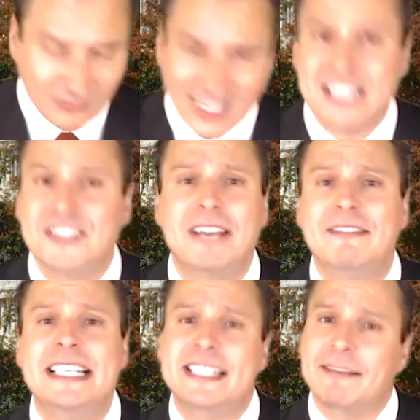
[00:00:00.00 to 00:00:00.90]
In
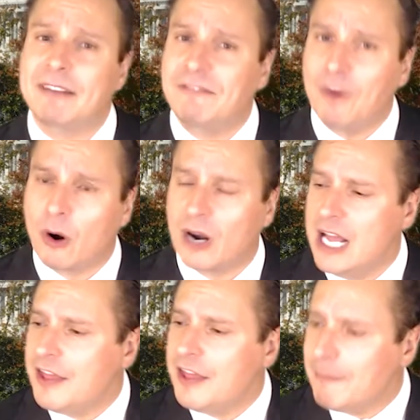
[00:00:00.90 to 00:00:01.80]
1774,
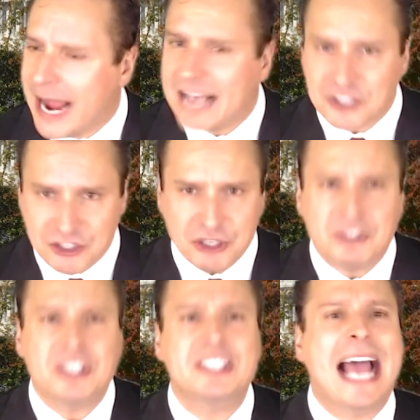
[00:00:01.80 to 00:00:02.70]
the
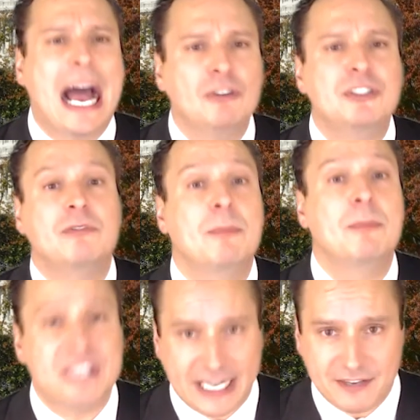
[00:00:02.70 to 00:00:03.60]
Massachusetts House of
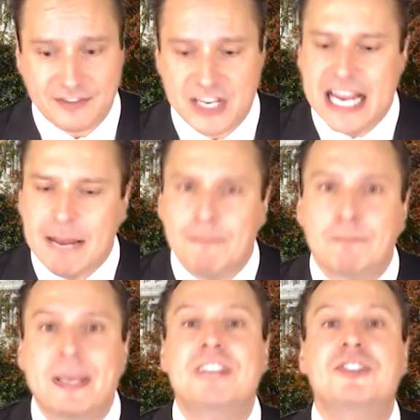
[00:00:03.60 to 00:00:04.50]
Representatives
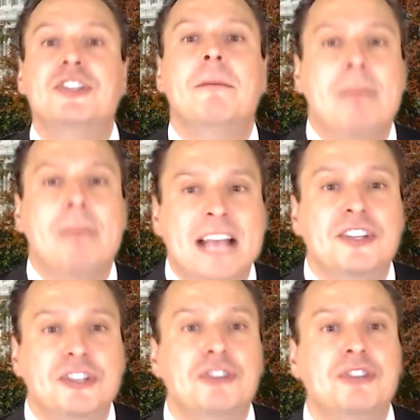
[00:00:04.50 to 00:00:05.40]
impeached
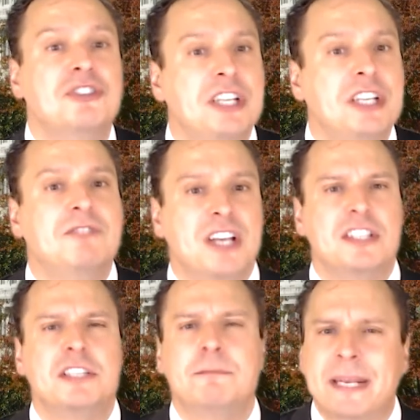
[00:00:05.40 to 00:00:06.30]
Massachusetts Chief
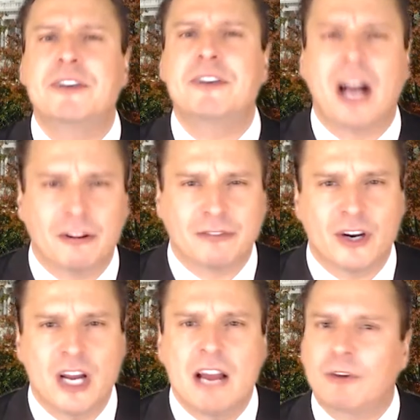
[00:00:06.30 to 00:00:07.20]
Justice Peter
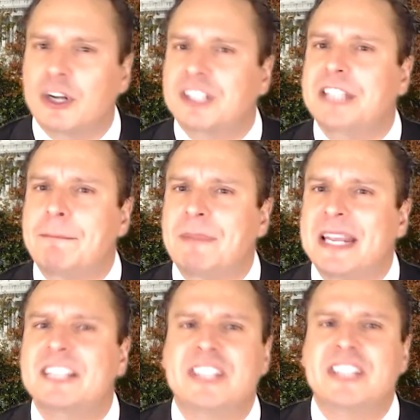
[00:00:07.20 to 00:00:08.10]
Oliver for
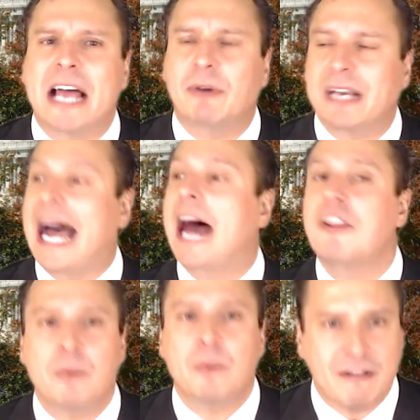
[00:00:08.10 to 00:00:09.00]
accepting a salary out of
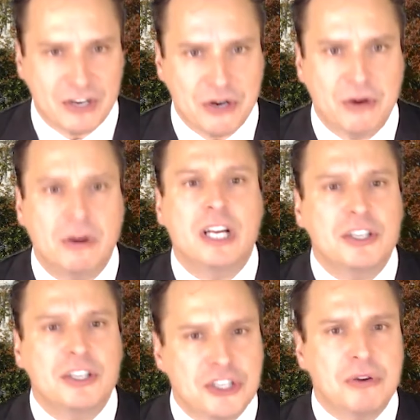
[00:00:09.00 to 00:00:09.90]
the revenue
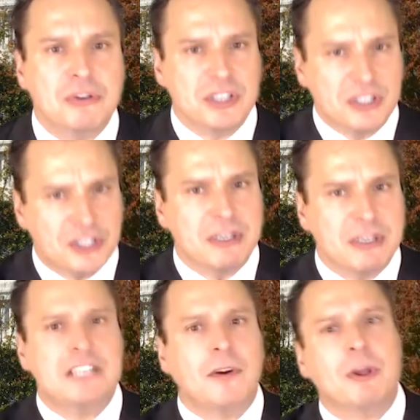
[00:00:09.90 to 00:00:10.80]

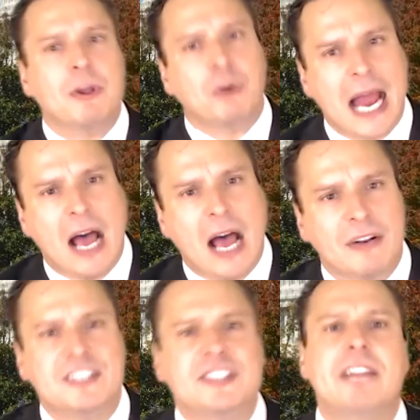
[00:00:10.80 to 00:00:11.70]
duties from the Crown
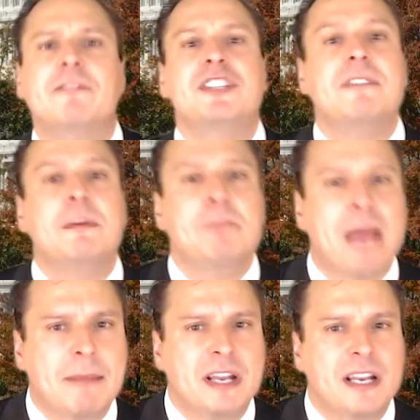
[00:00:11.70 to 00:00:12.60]
instead of receiving
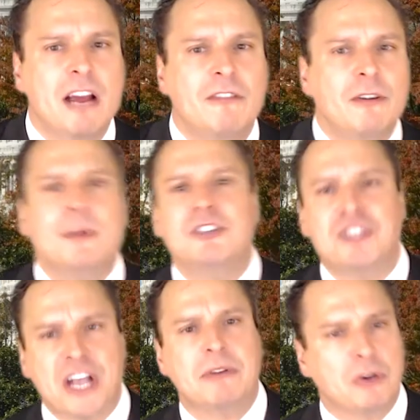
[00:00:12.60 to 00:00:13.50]
payment from the
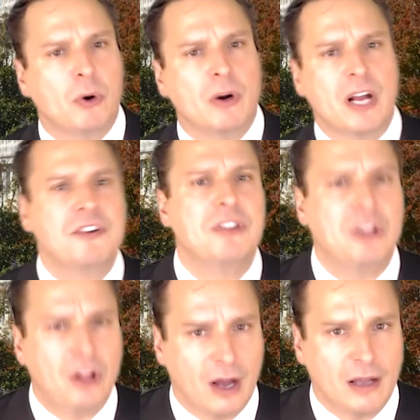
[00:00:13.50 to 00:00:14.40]
general court under the
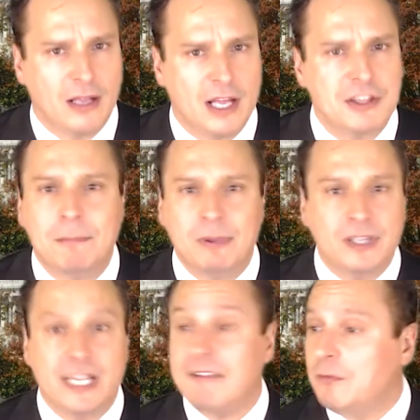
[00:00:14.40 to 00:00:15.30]
law. The
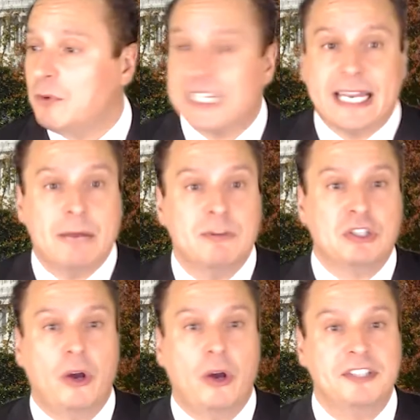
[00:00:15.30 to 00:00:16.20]
belief was that he was
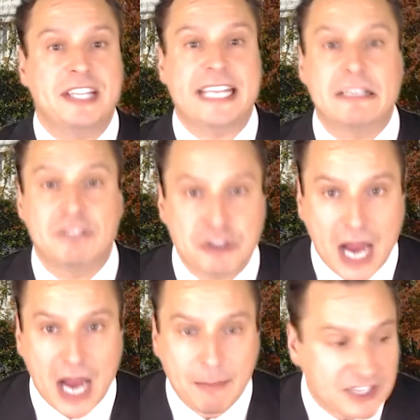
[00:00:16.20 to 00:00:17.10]
loyal to the English
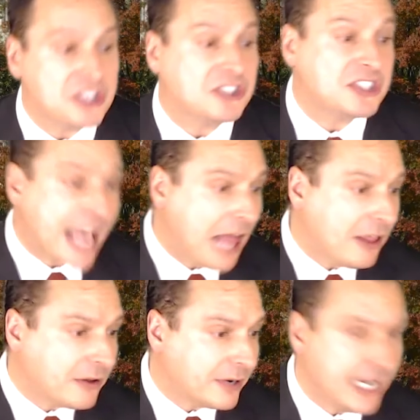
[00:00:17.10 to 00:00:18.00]
Crown because his
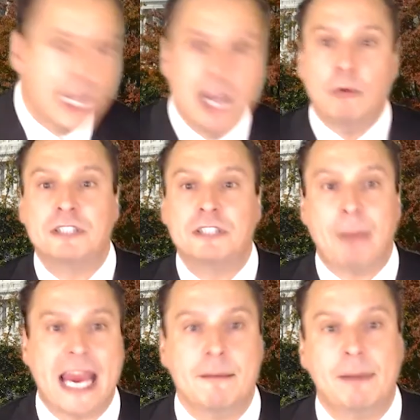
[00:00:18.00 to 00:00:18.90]
salary was
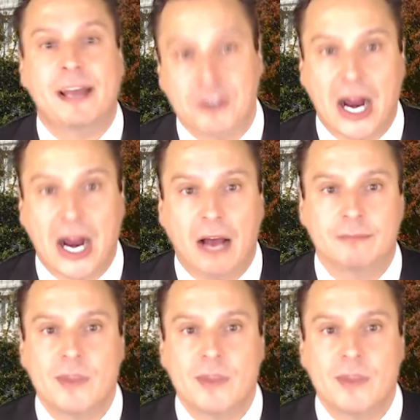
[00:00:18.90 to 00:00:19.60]
paid by the Crown.